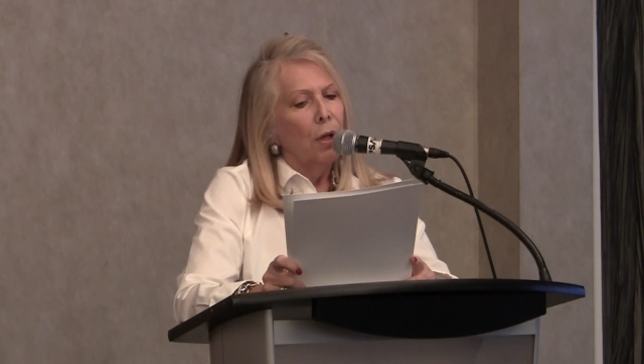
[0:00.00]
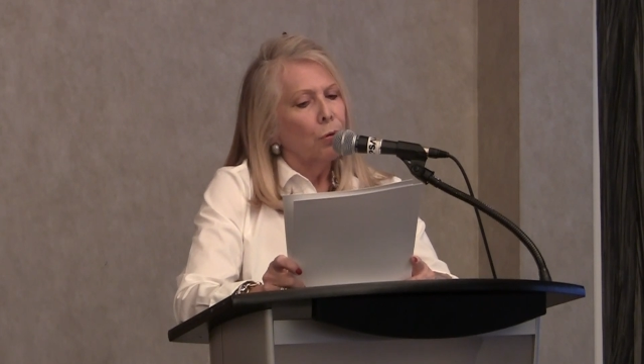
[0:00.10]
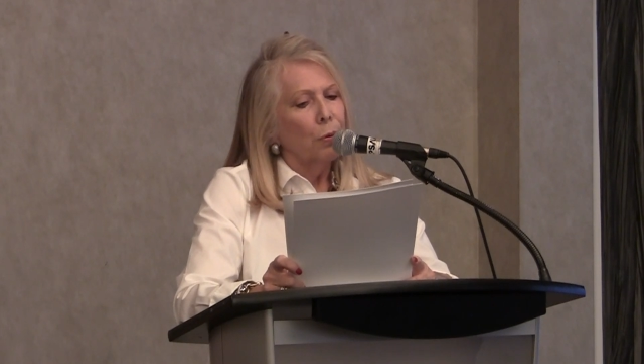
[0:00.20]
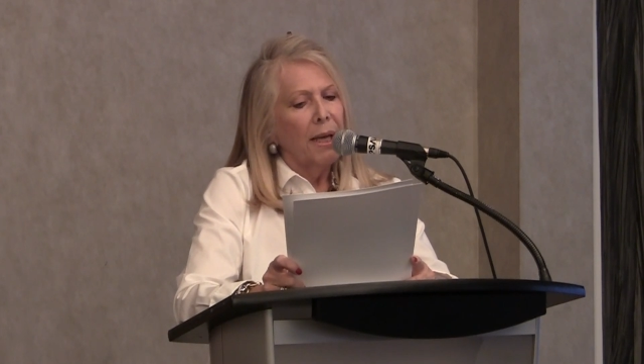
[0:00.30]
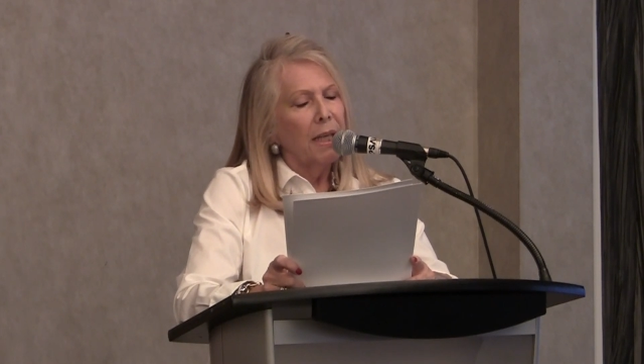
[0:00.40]

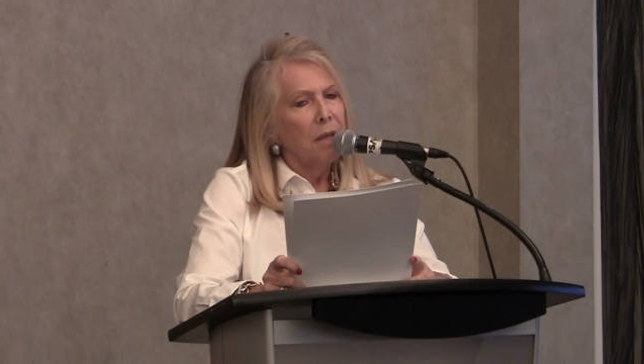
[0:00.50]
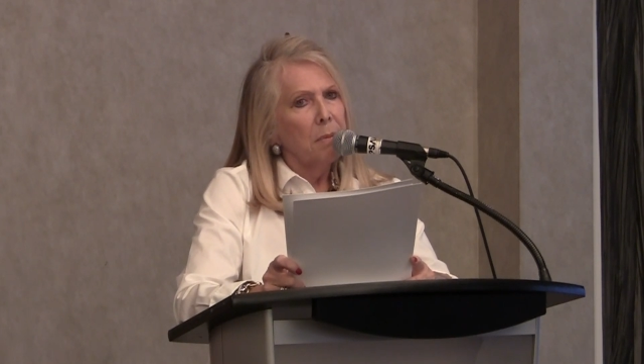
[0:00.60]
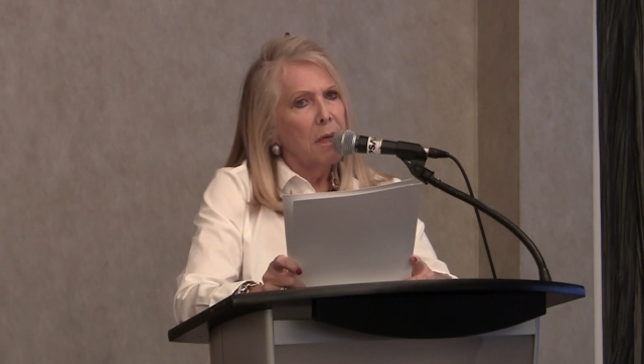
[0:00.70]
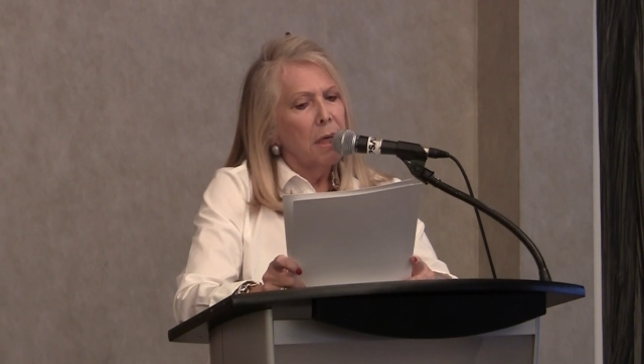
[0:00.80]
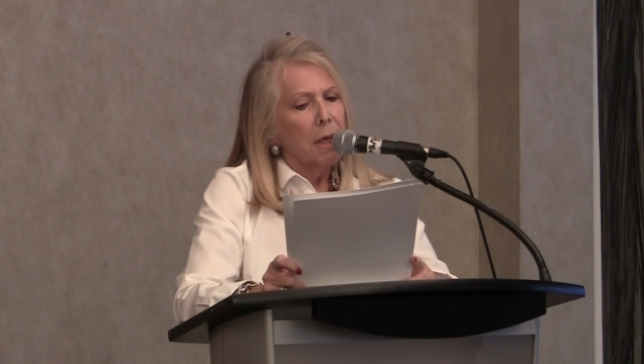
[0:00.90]
through any
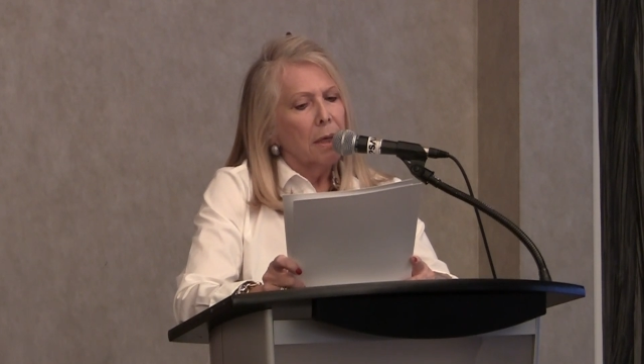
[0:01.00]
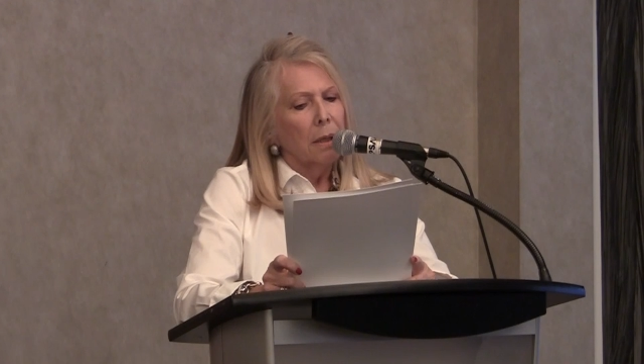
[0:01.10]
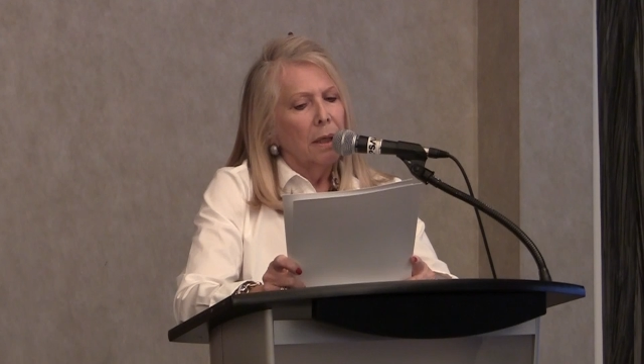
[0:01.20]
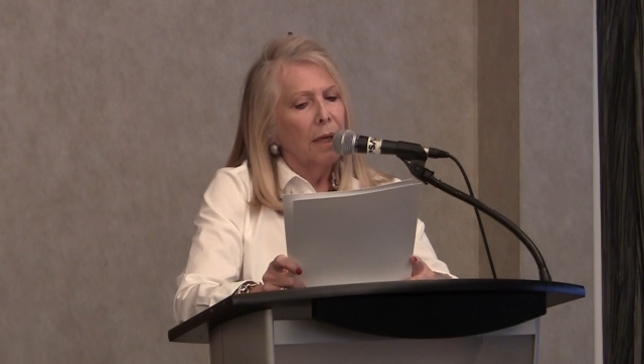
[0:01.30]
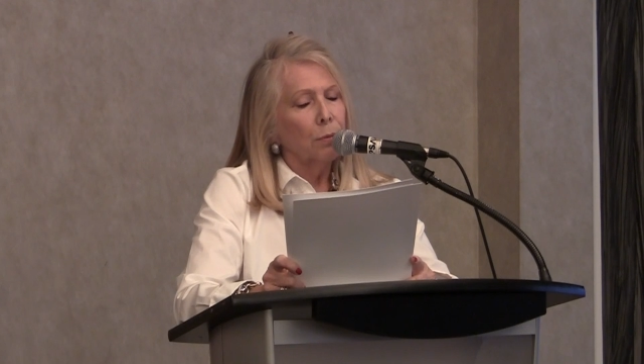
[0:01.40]
media
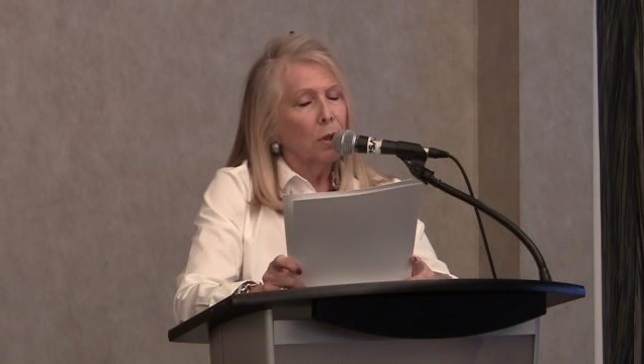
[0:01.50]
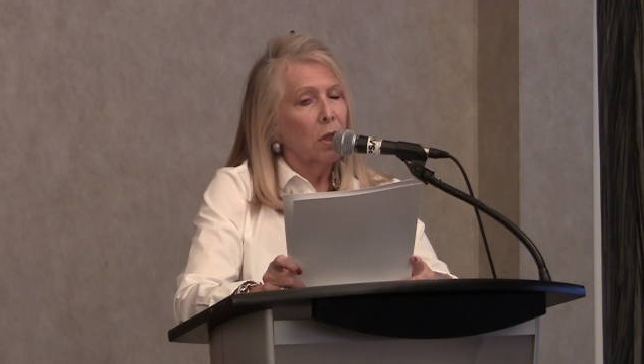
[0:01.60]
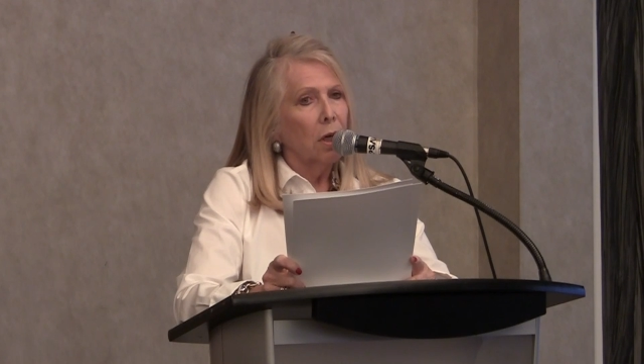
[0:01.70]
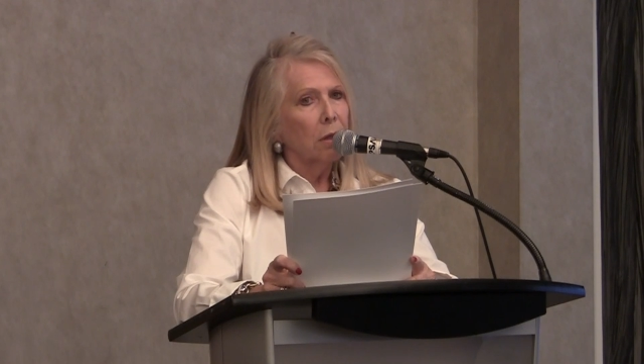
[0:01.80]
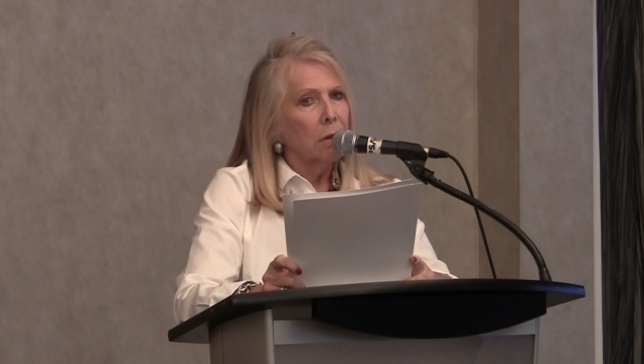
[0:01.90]
and
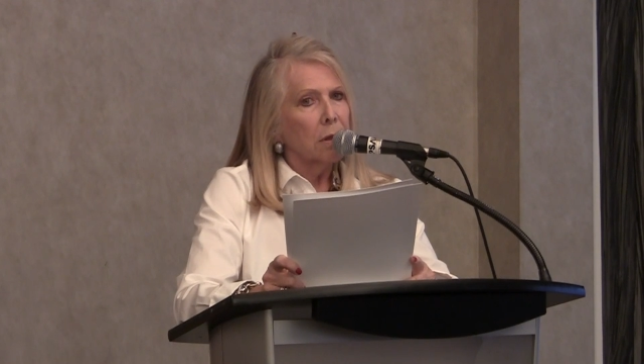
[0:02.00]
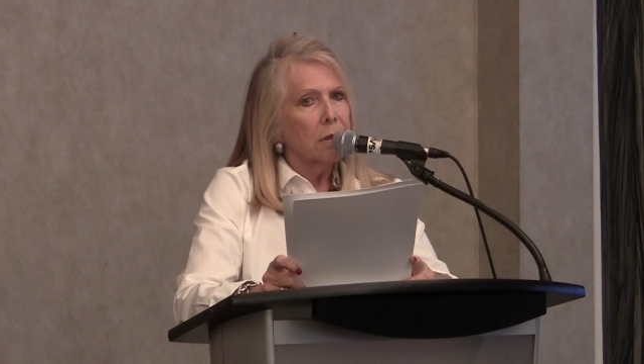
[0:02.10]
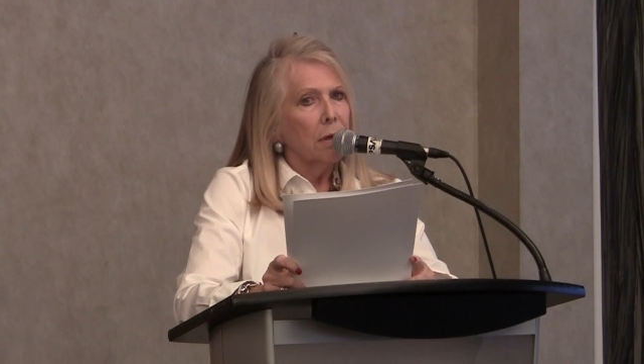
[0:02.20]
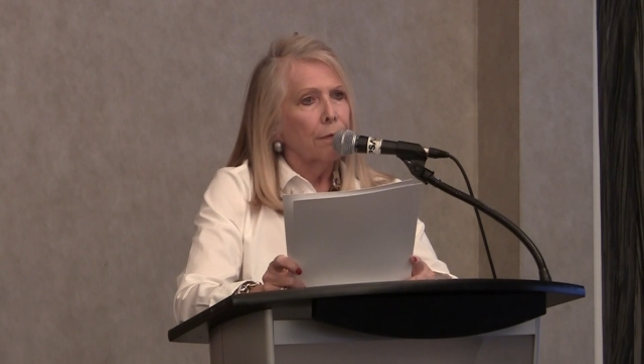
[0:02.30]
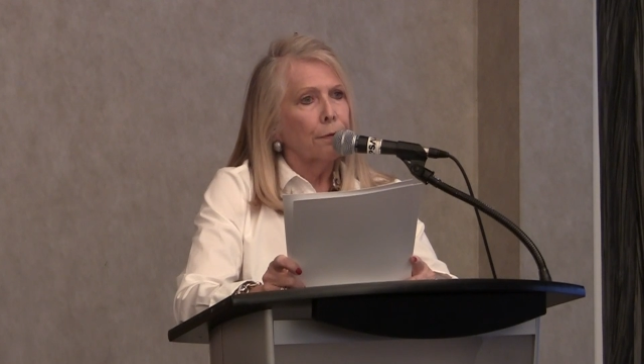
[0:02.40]
regardless
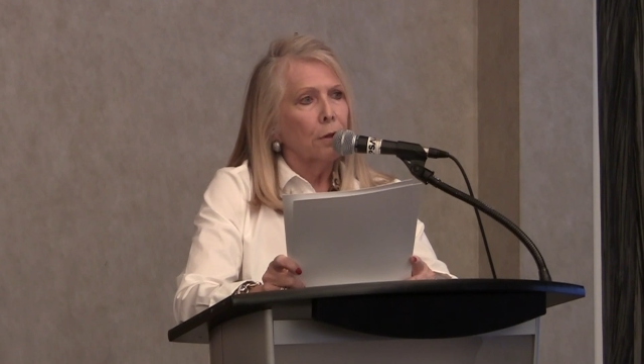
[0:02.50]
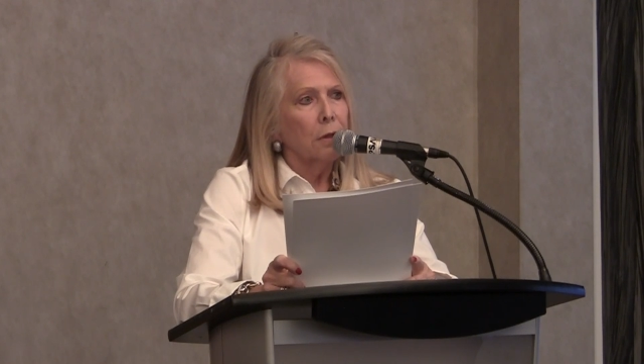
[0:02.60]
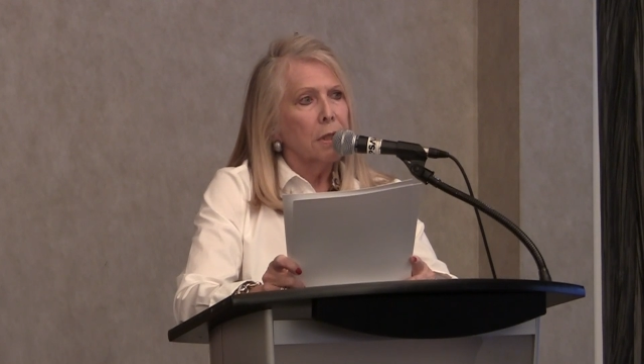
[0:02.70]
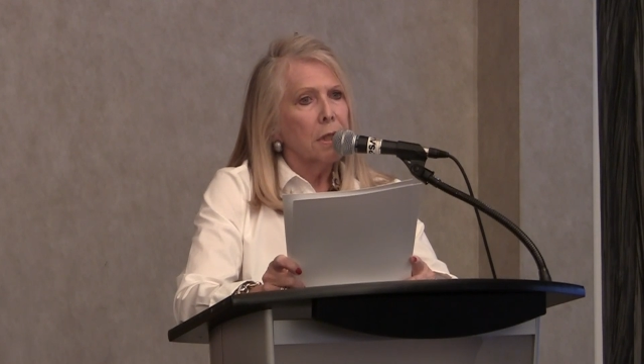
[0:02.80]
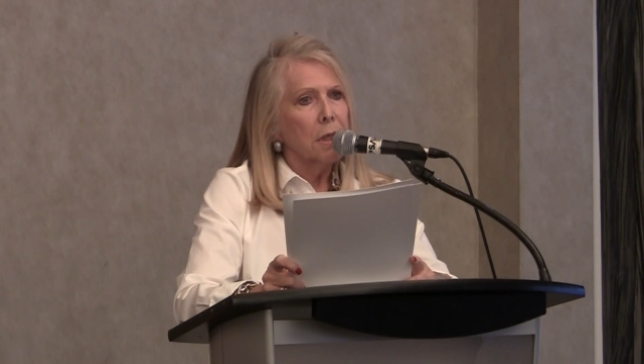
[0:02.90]
of
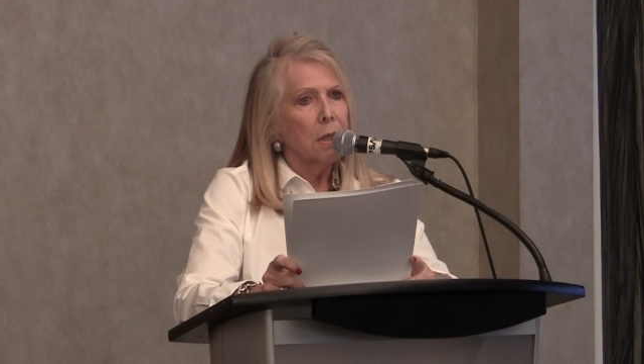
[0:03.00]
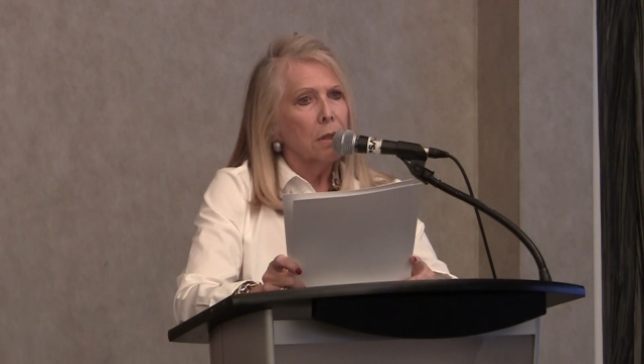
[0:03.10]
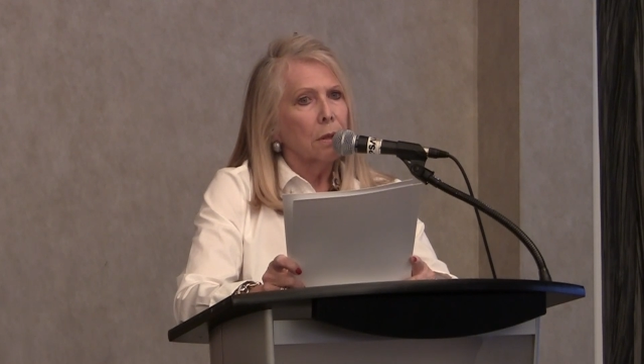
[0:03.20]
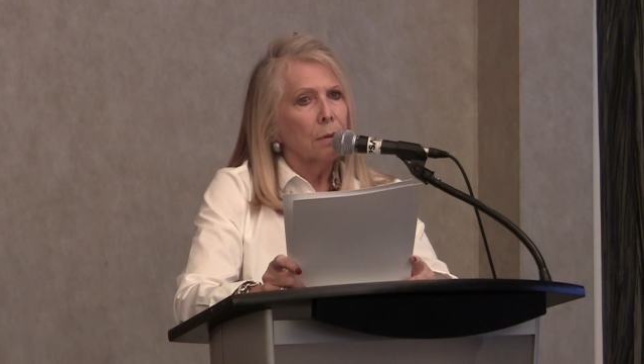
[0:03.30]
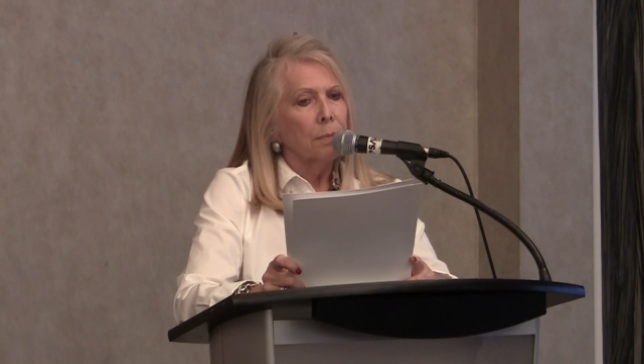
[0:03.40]

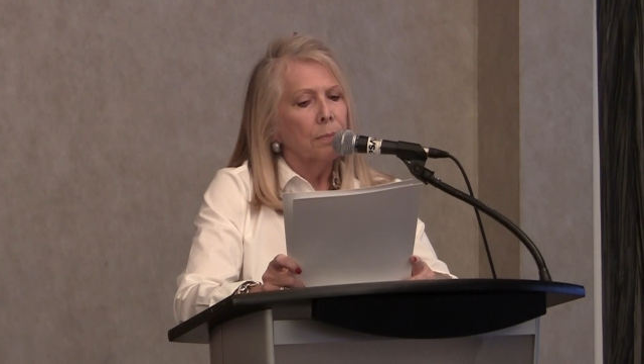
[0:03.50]
frontier.